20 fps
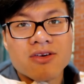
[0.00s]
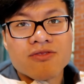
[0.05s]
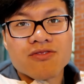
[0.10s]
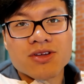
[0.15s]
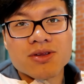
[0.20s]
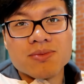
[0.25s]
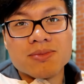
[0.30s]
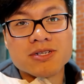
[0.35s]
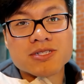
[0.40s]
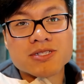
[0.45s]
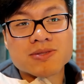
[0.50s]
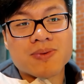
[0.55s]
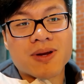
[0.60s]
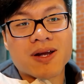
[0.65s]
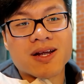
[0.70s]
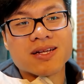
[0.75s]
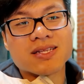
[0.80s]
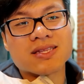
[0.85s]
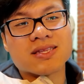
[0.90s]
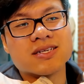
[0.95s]
For the most
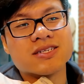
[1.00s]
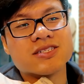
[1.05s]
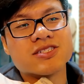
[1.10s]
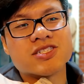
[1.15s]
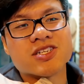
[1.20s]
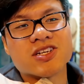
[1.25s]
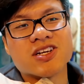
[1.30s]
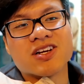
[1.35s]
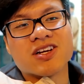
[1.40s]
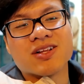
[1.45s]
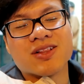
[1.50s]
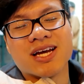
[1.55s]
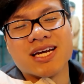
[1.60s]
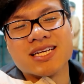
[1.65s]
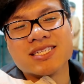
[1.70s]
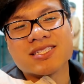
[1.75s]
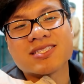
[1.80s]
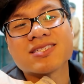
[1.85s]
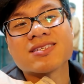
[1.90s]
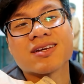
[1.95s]
part, the sugar glaze,